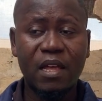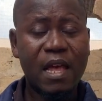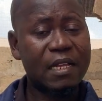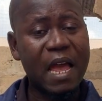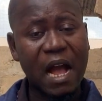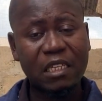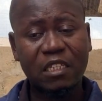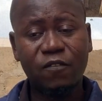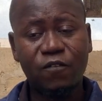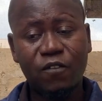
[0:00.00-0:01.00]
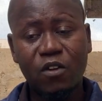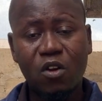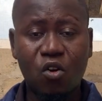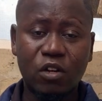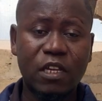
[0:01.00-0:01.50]
Are they active
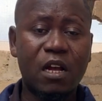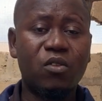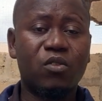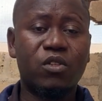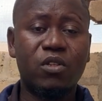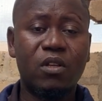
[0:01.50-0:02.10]
or they are not?